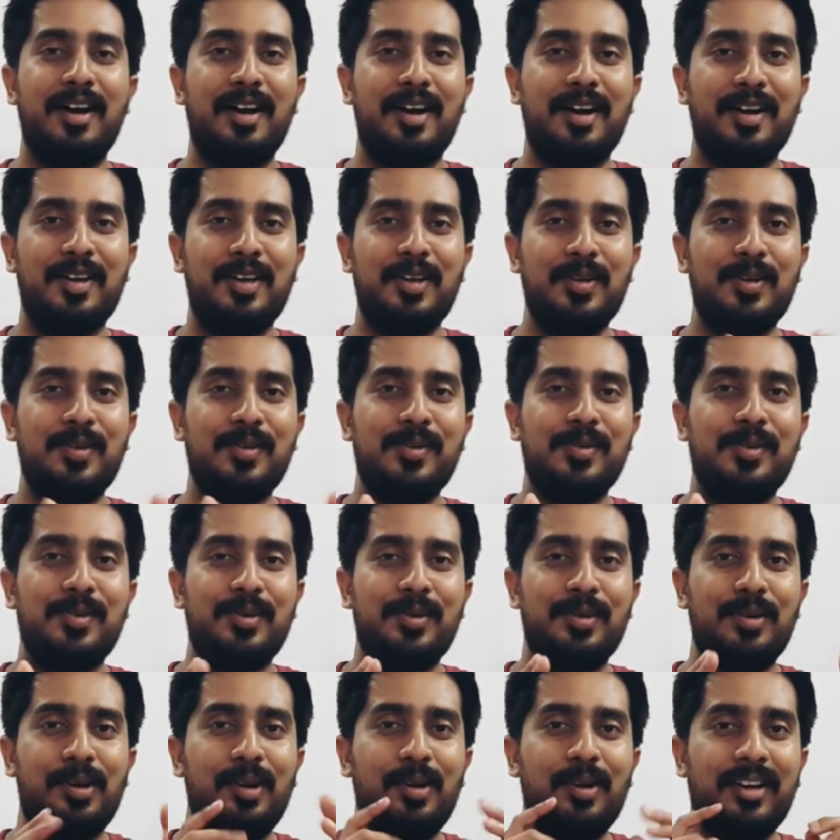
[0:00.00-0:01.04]

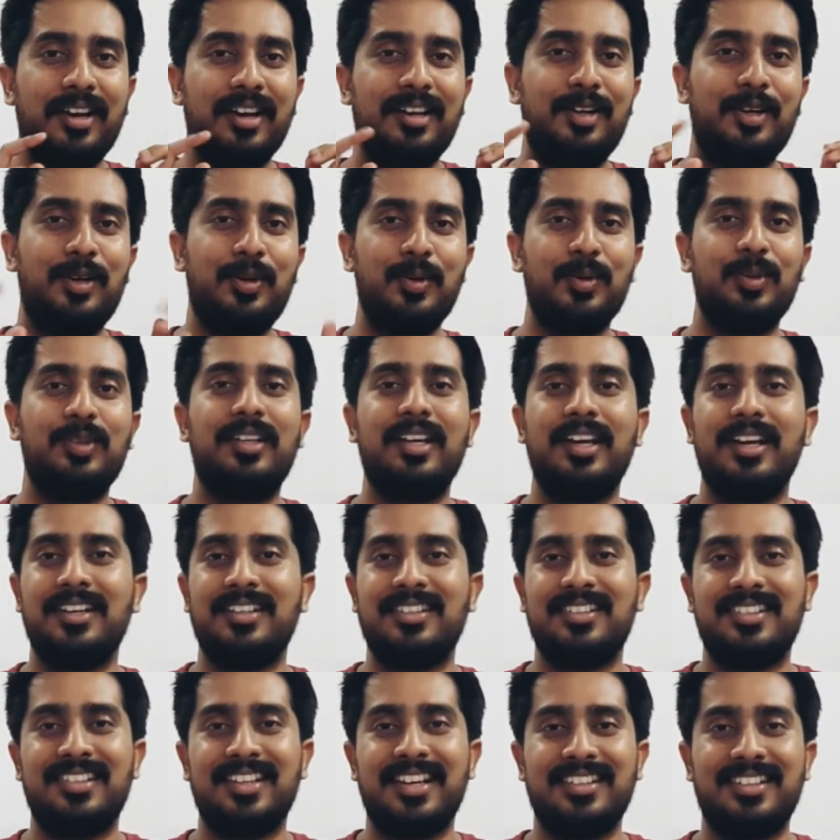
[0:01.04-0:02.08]
you look at two
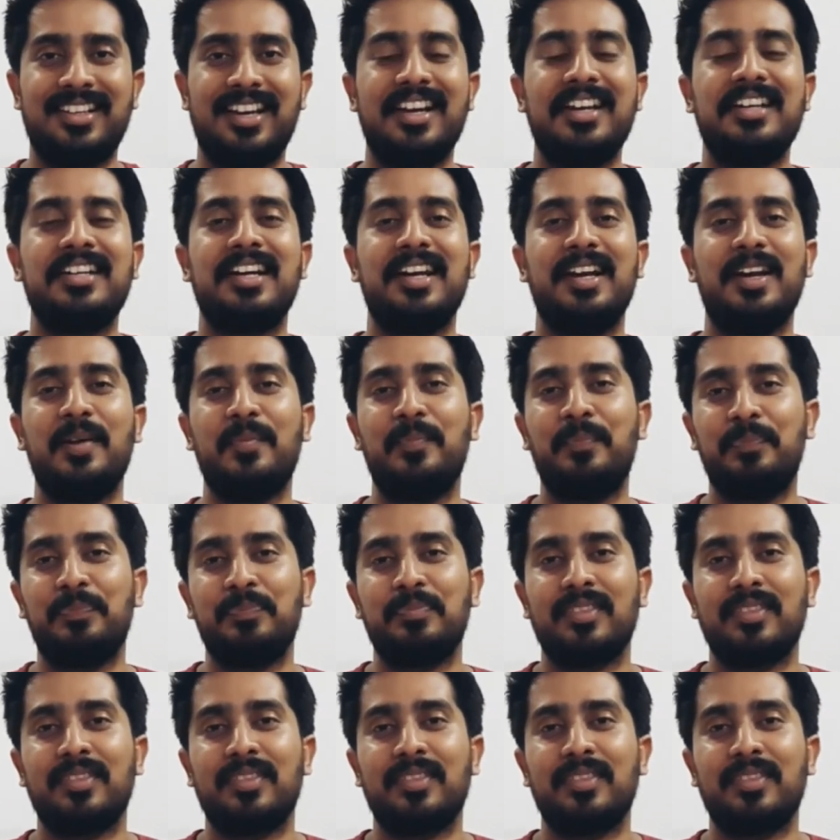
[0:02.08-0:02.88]
things essentially.